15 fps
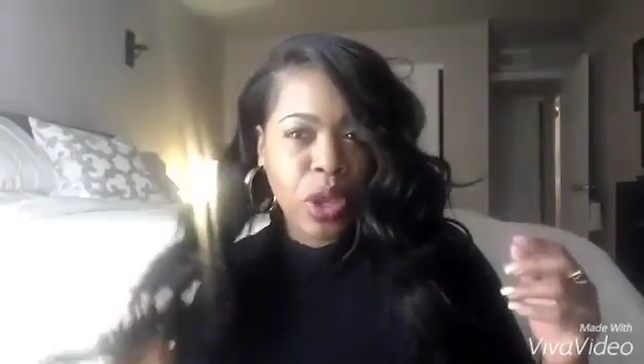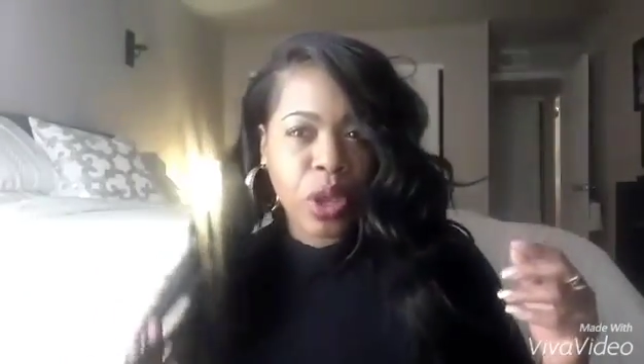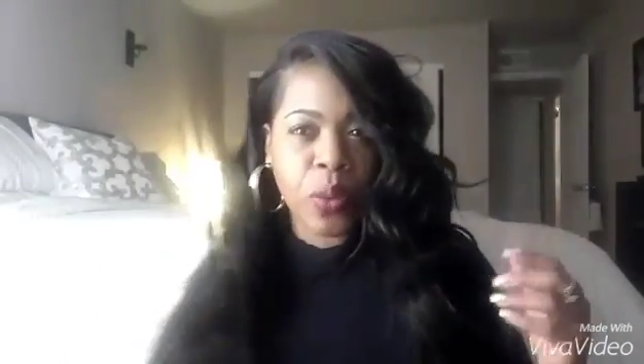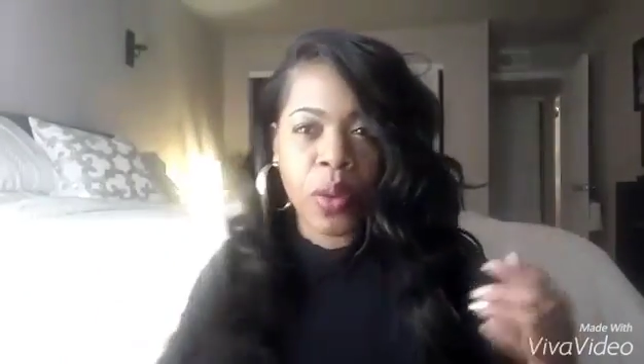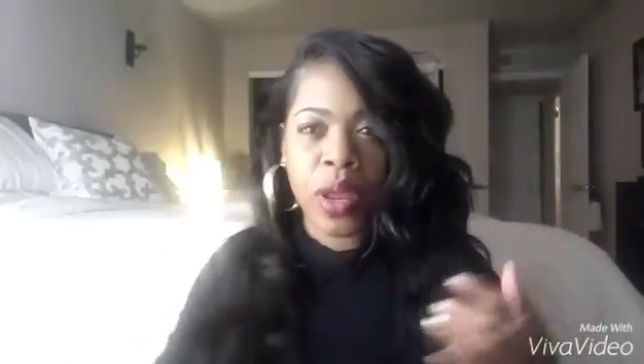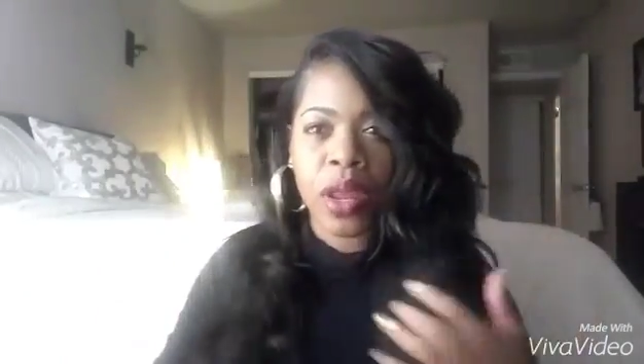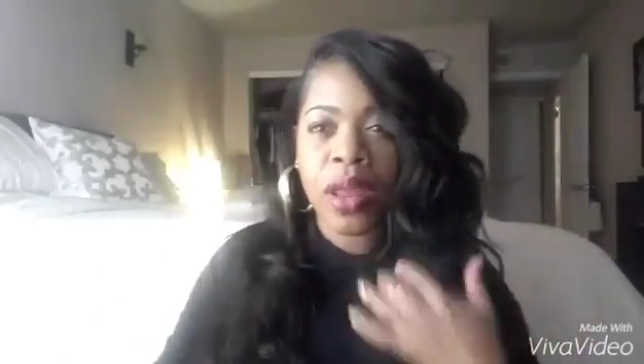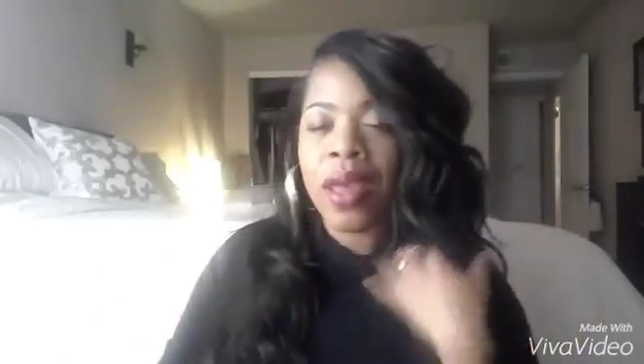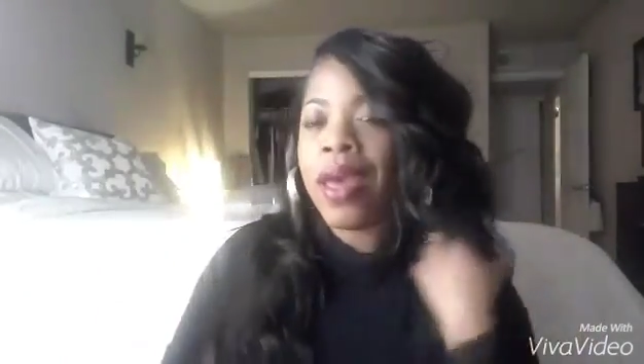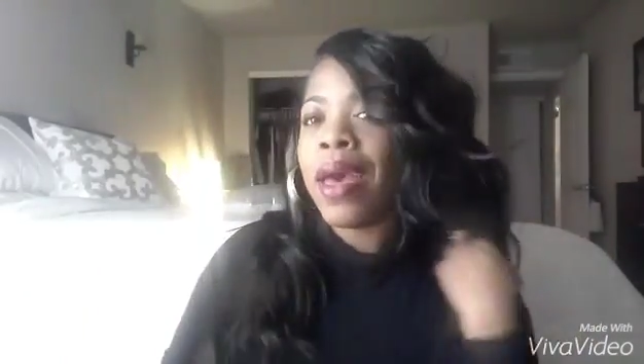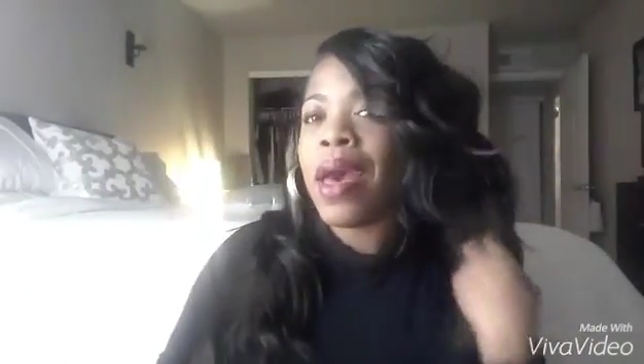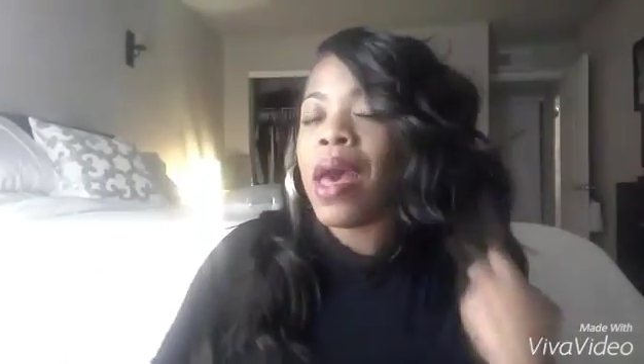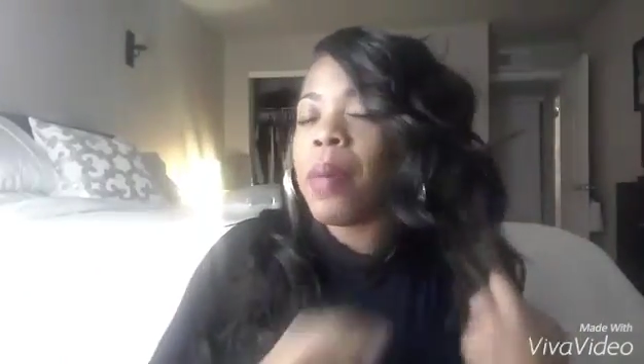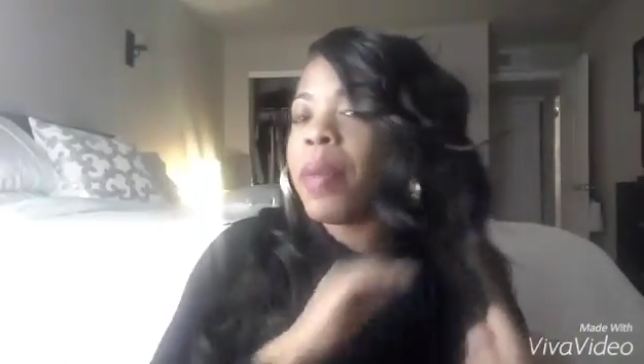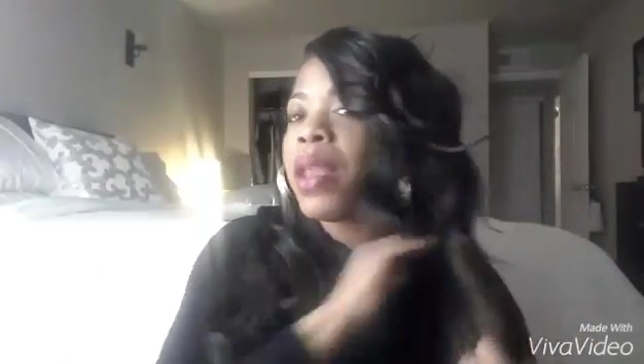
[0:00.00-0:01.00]
unit.
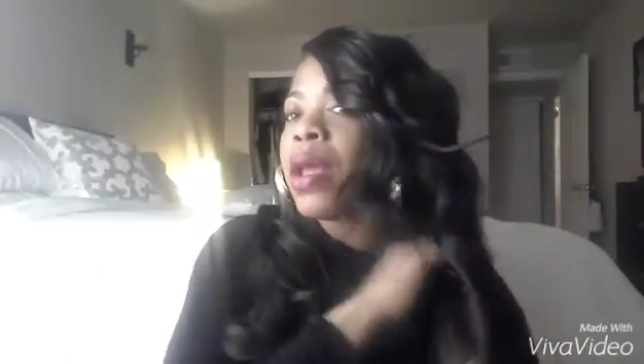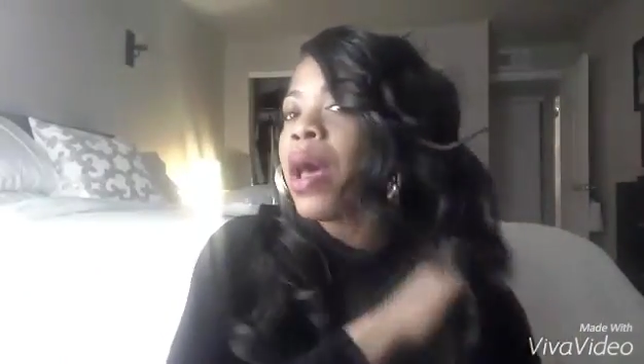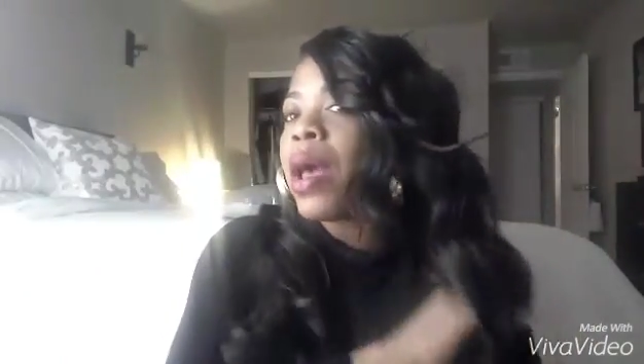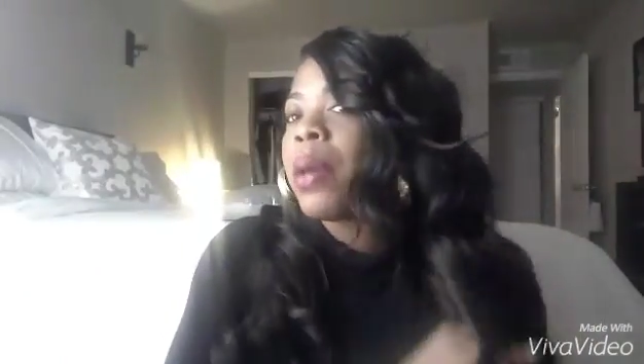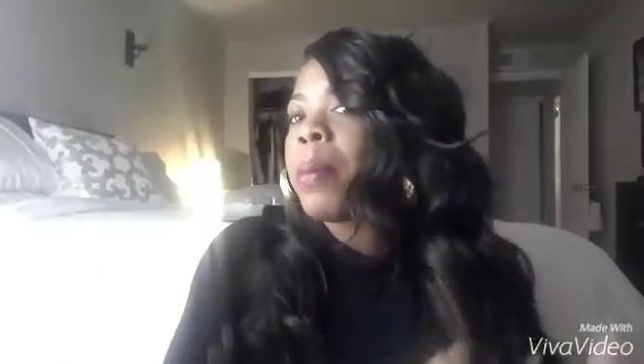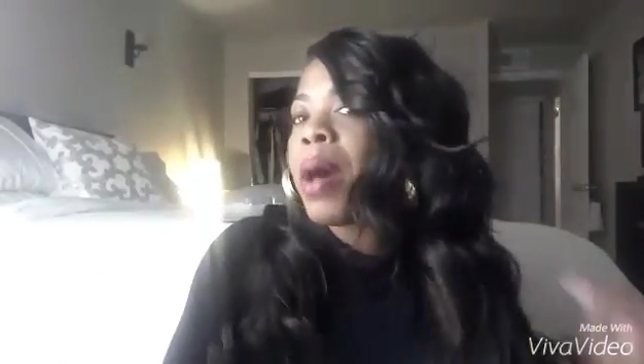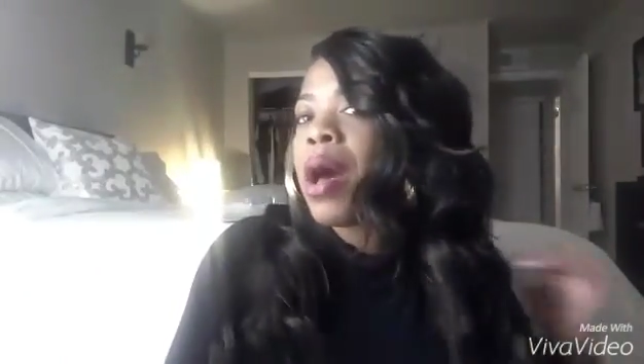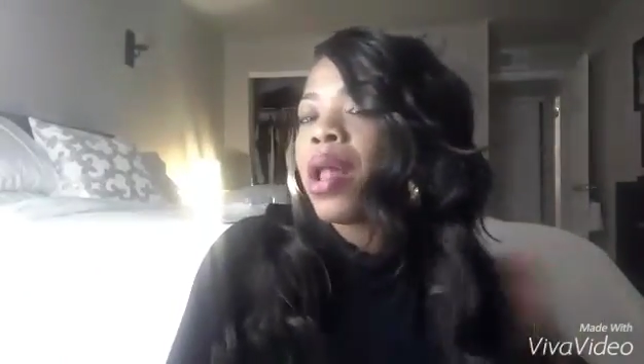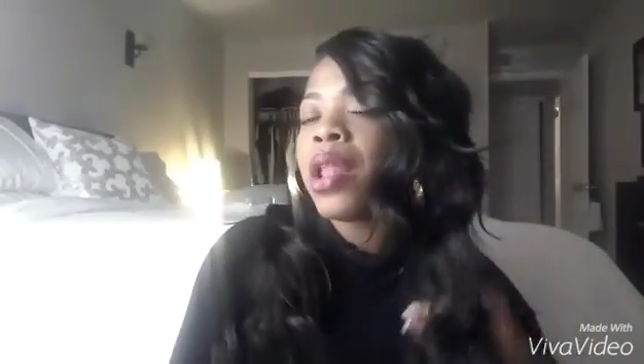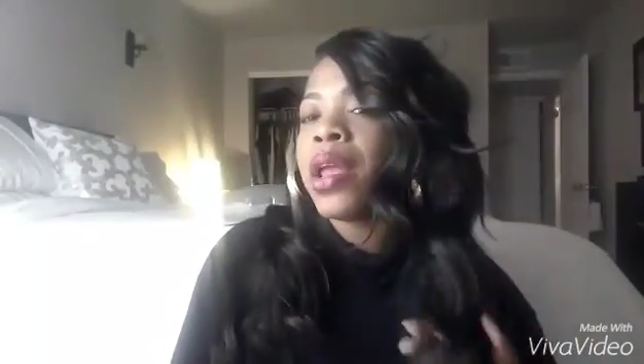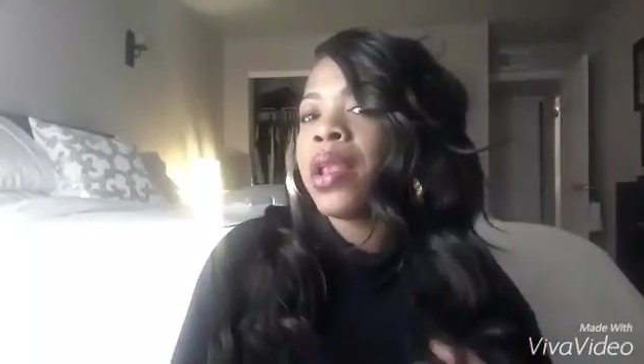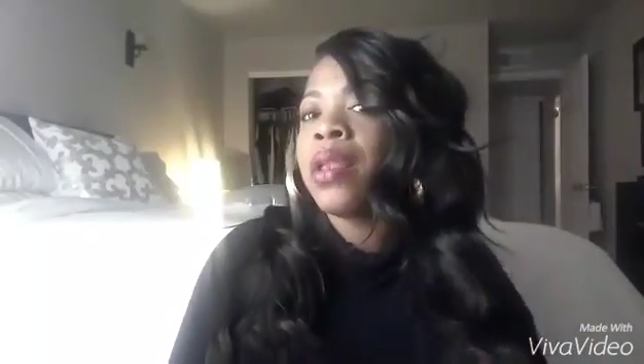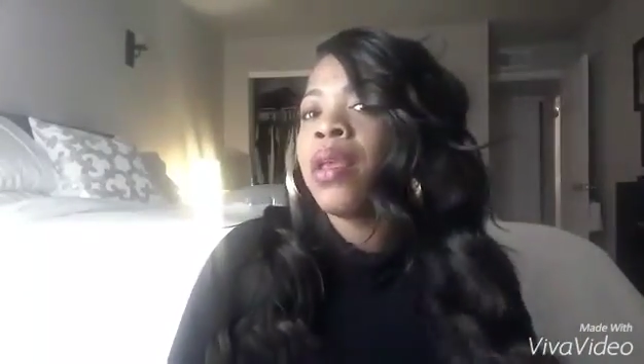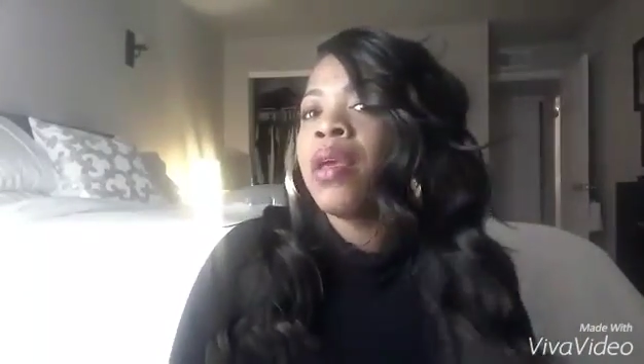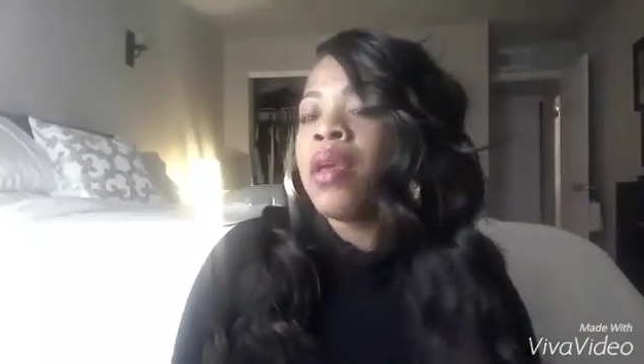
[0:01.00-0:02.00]
I've been
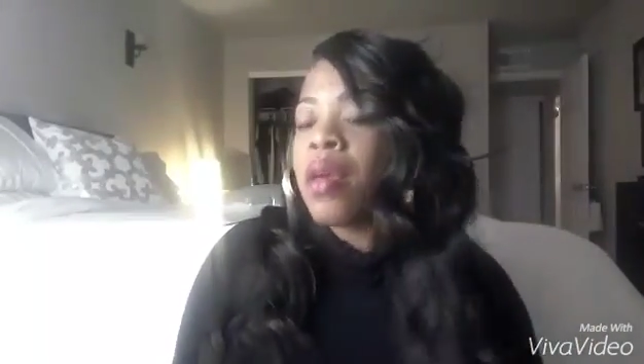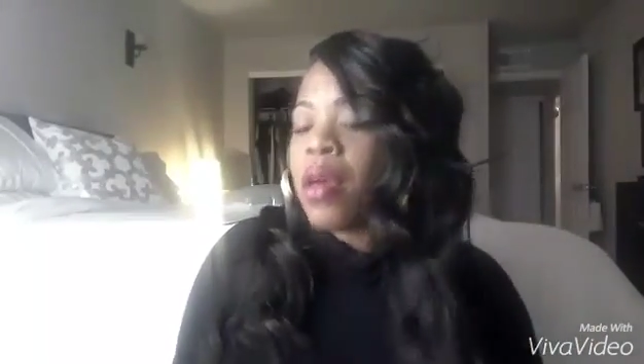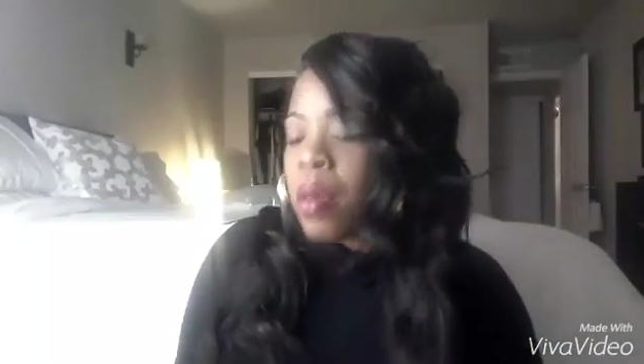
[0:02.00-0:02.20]
eyeballing.